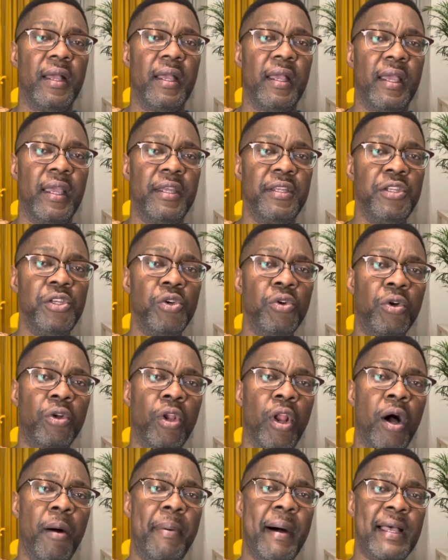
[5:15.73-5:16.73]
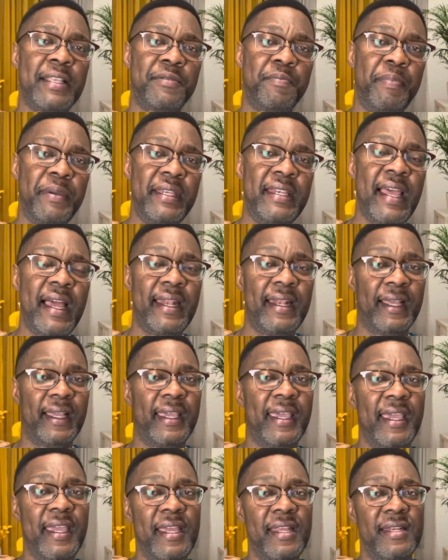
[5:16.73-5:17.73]
a new club has bidded
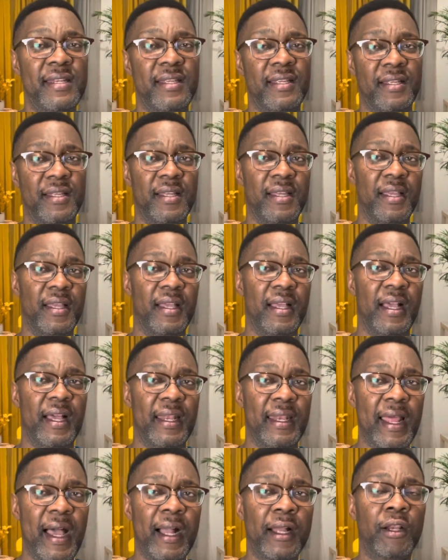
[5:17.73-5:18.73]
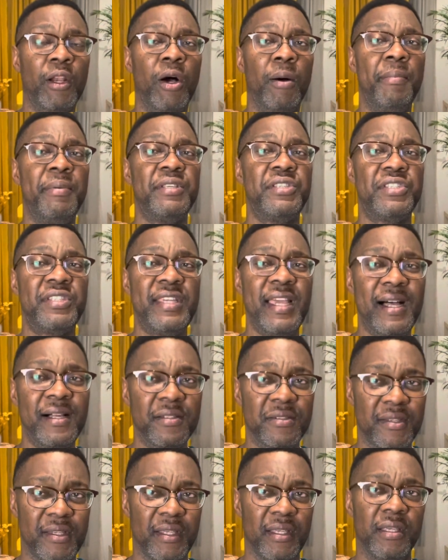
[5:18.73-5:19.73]
again. That club is
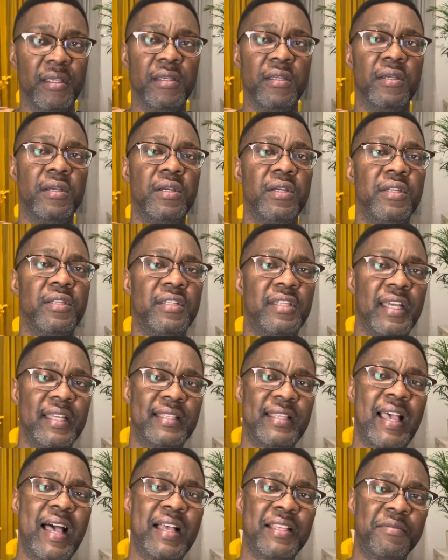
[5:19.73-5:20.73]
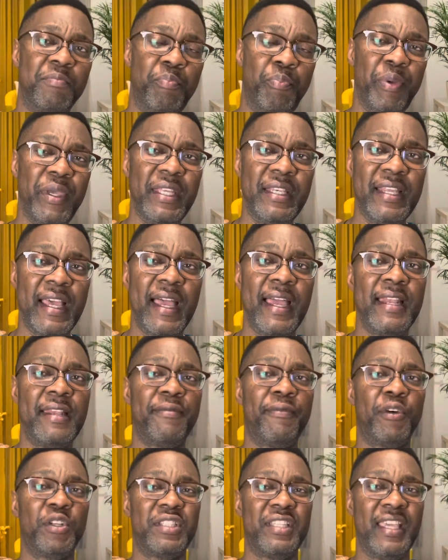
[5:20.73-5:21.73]
Chelsea. Chelsea has bidded
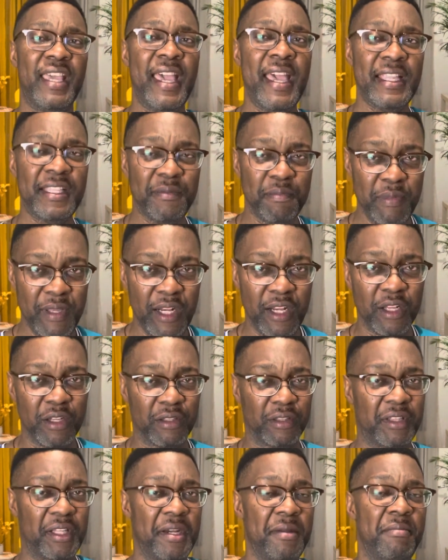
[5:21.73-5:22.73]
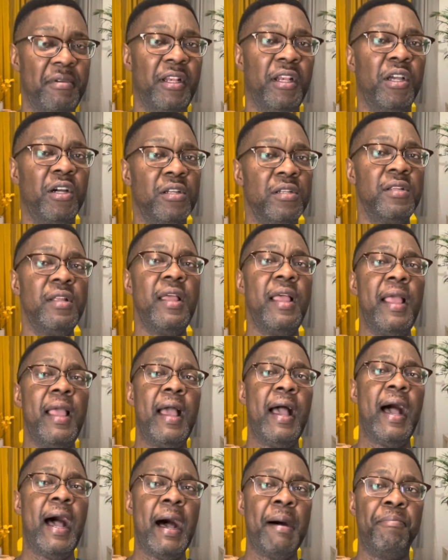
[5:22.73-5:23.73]
48 million, 3 million
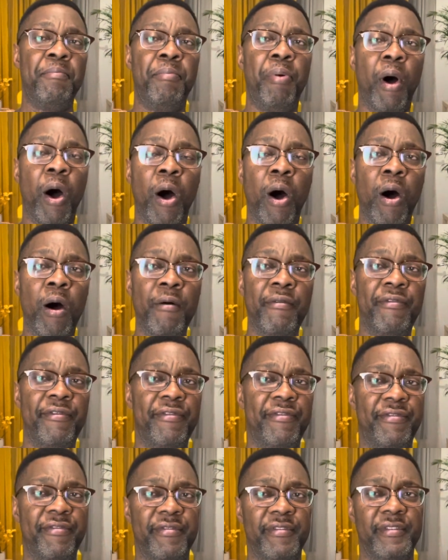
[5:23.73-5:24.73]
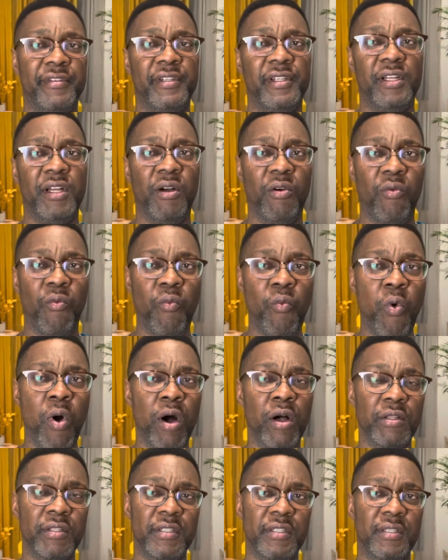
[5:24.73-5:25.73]
above
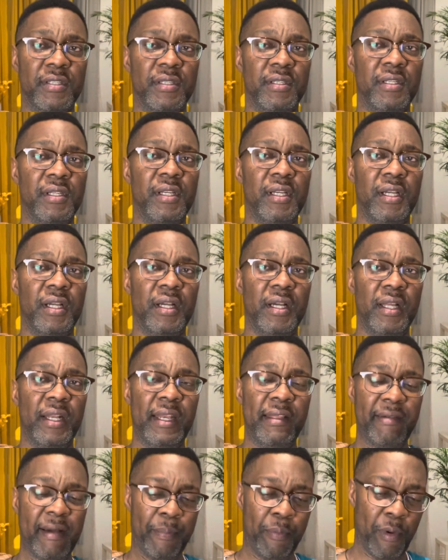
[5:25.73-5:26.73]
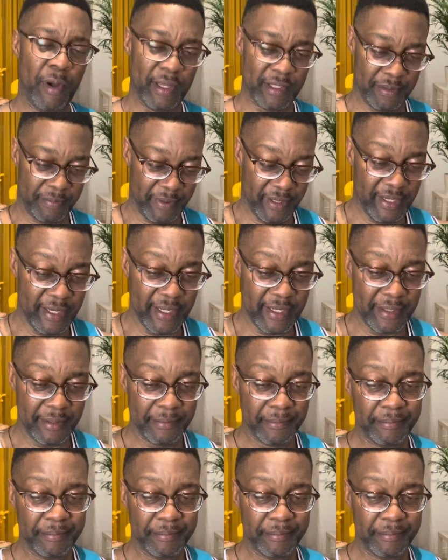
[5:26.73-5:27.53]
what Liverpool has bidded.